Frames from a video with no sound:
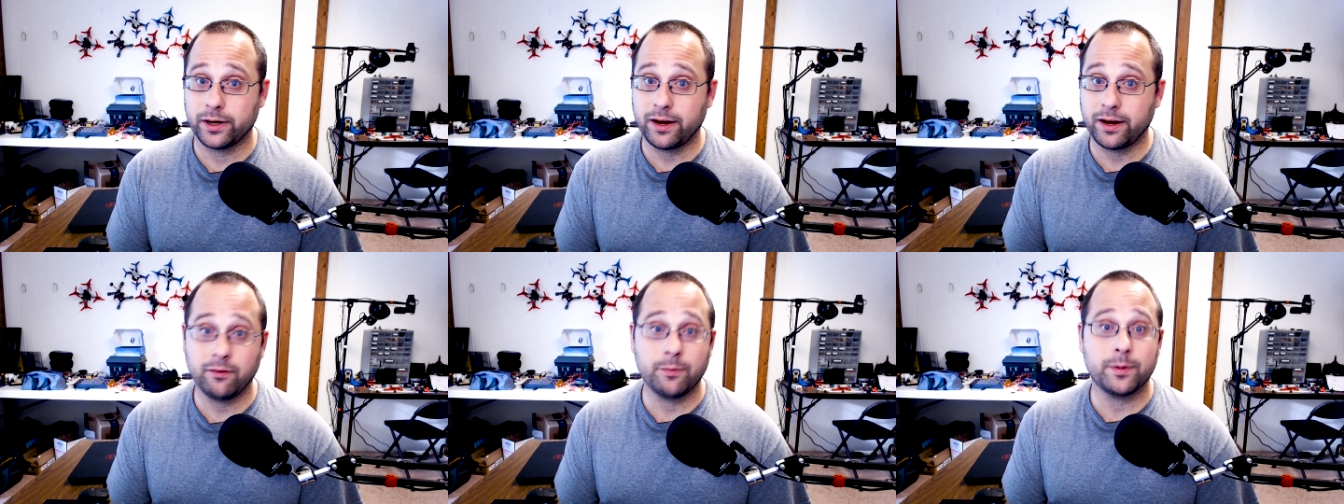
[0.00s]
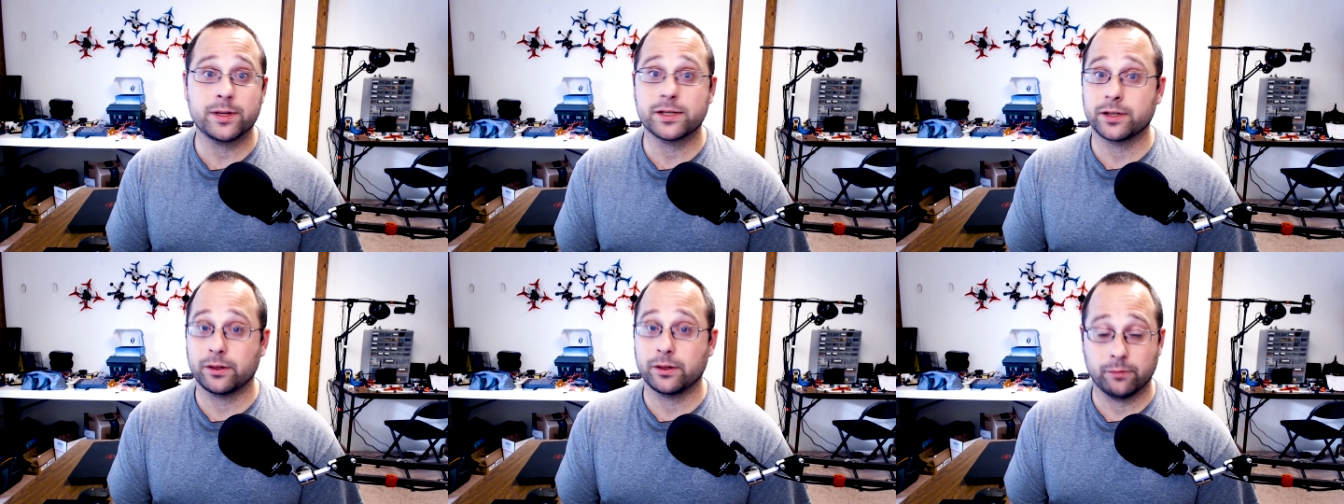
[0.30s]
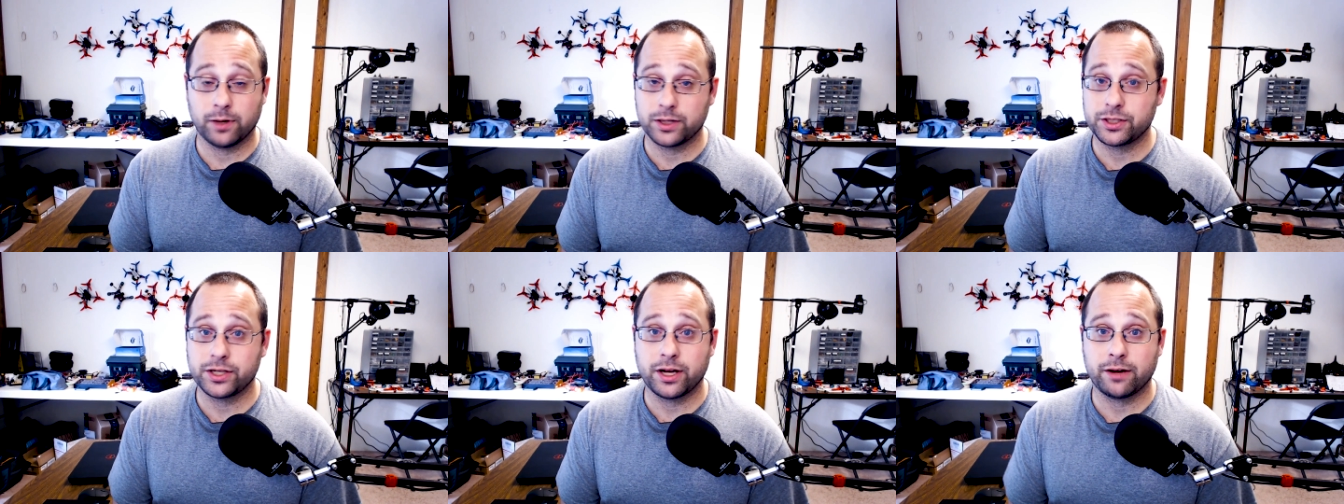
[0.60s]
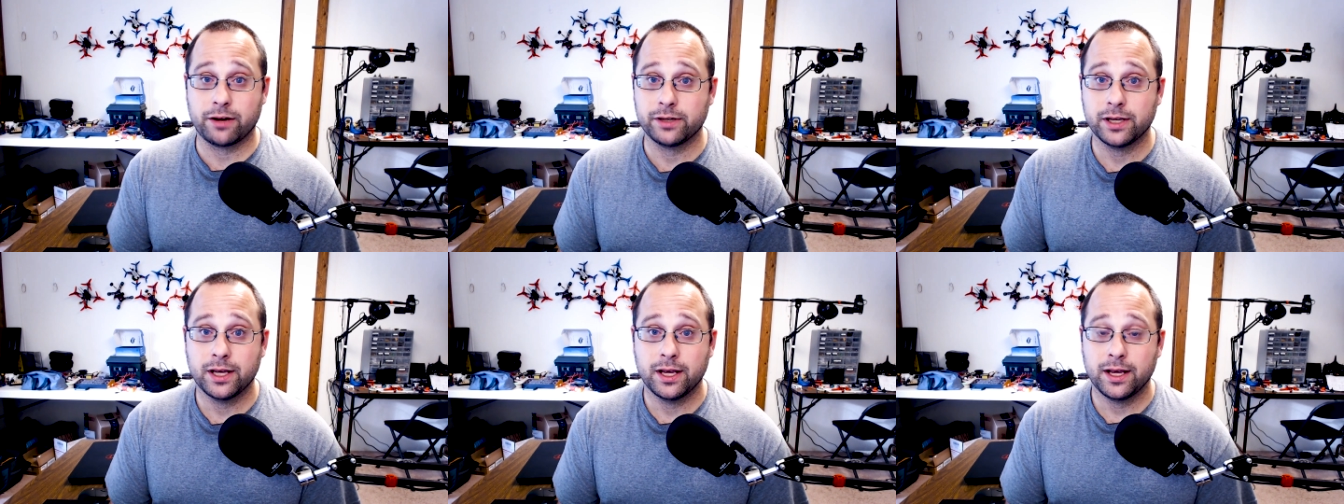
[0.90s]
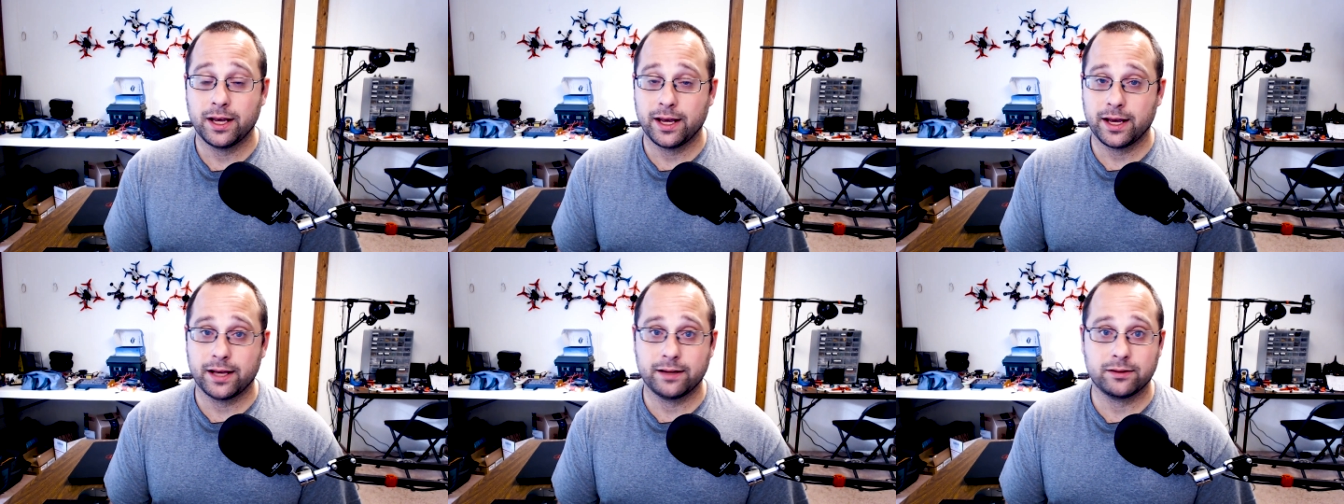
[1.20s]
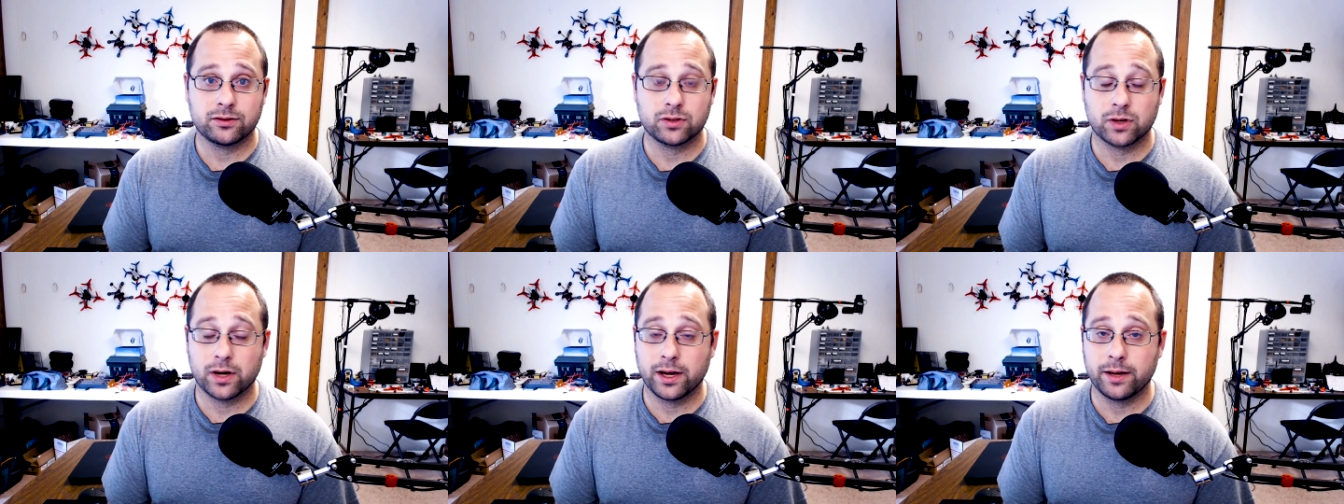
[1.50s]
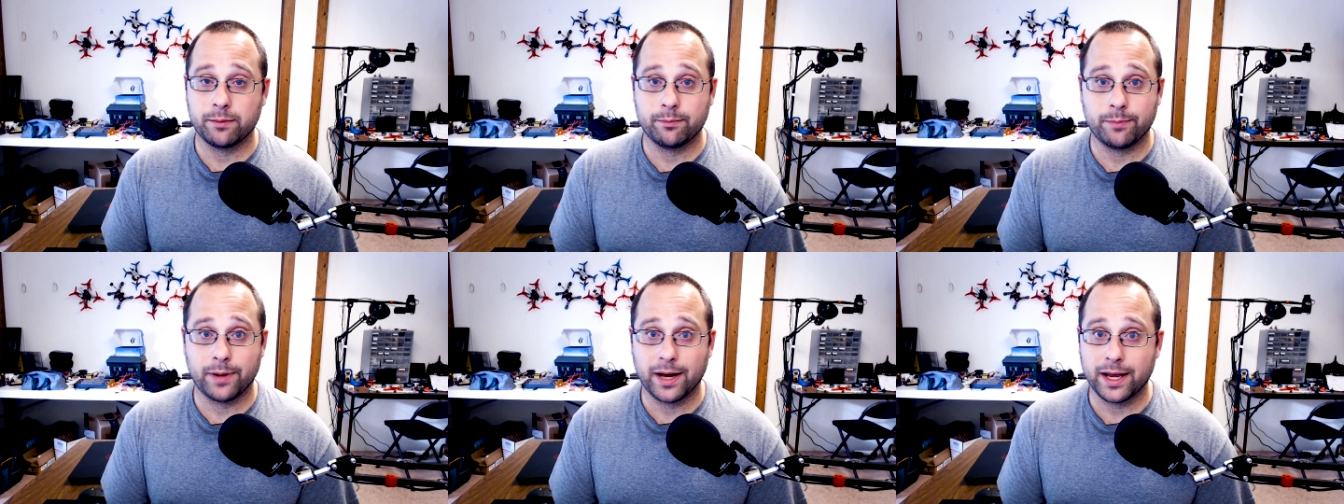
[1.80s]
Everybody's going to rush out and try
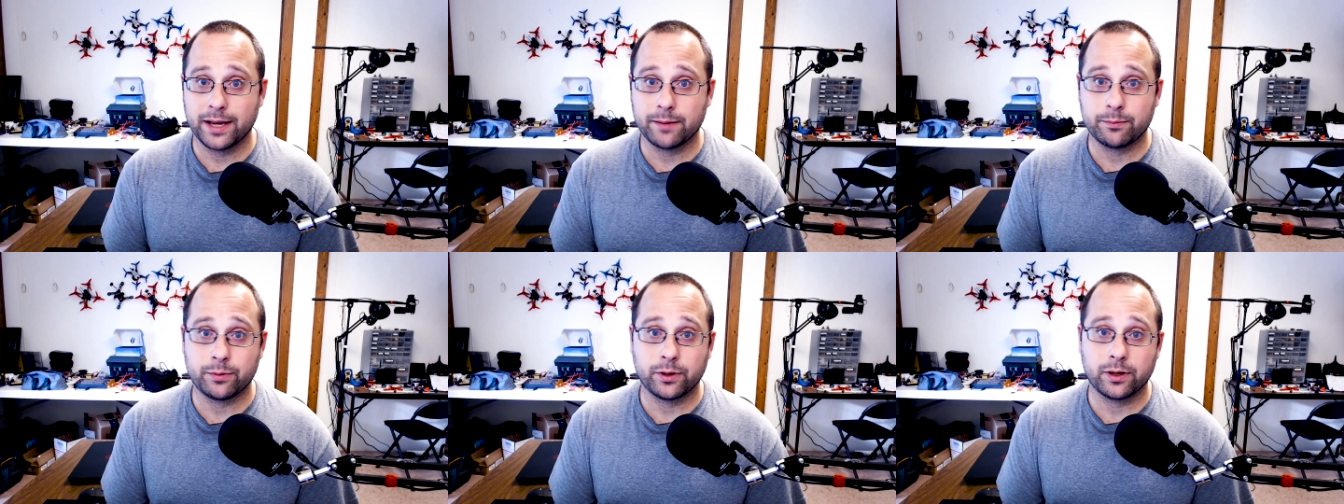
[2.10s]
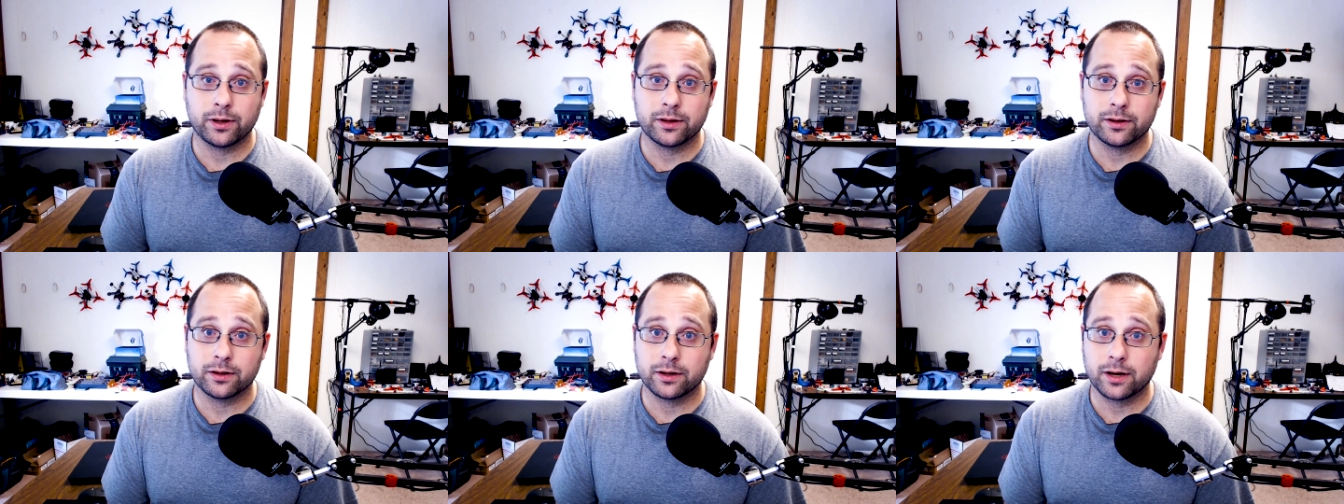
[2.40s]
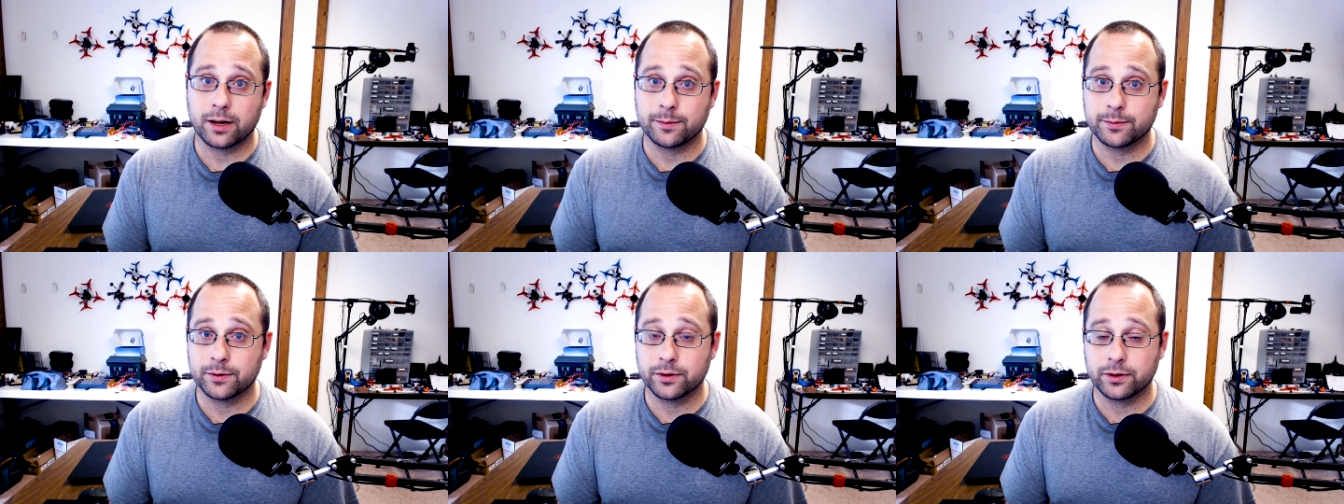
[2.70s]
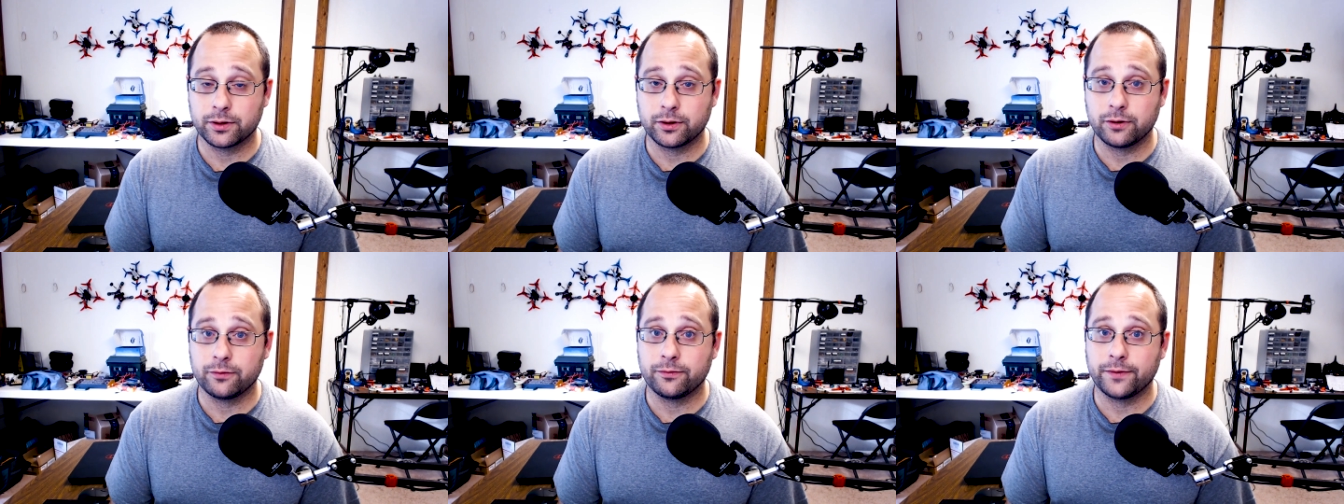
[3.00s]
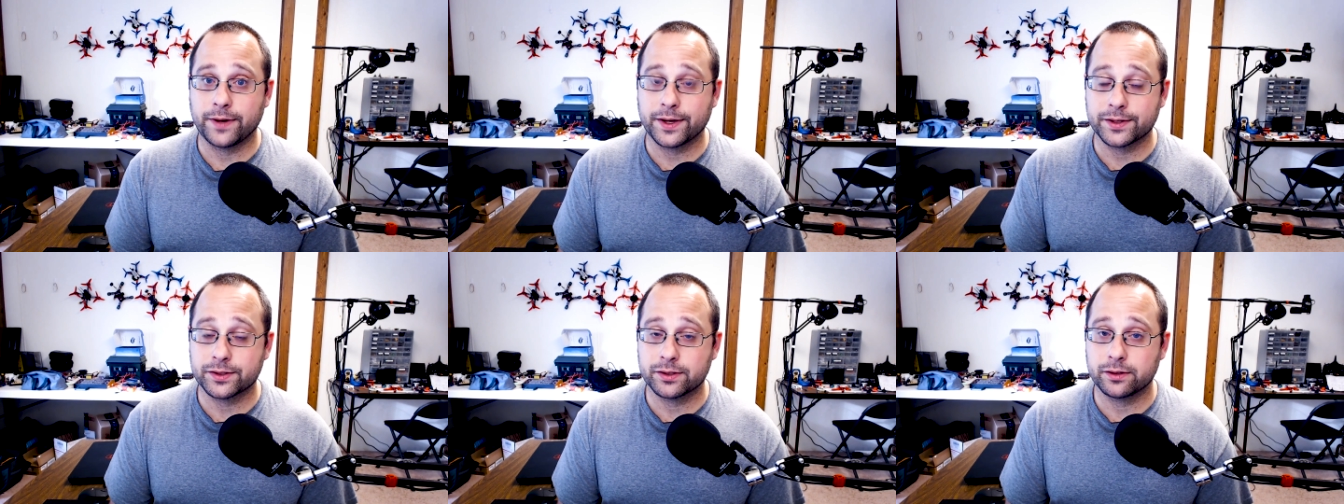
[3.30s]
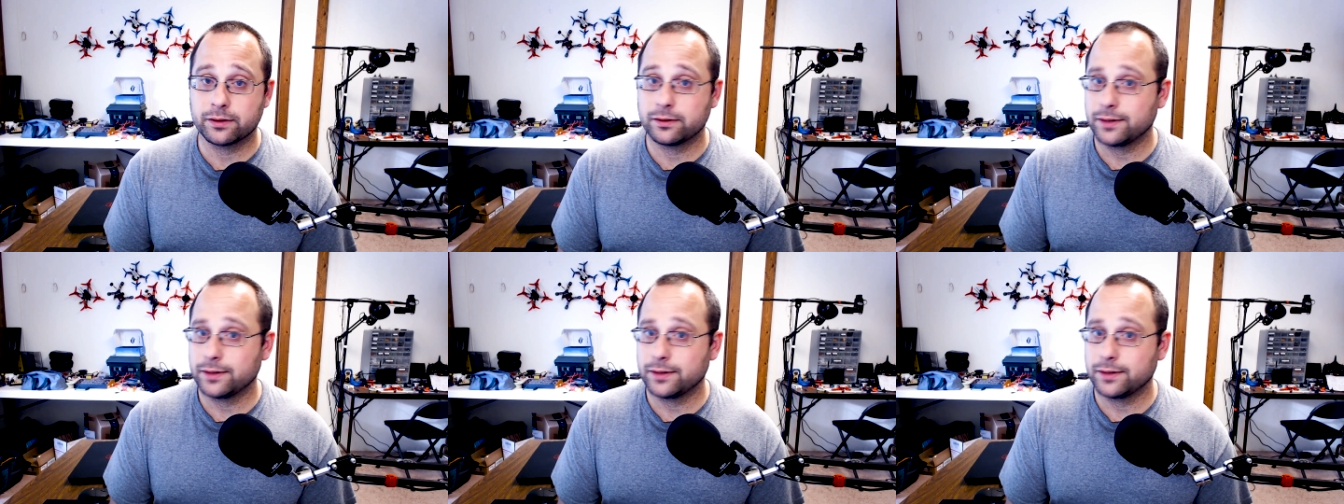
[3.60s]
and buy it, put it on their copter and go faster.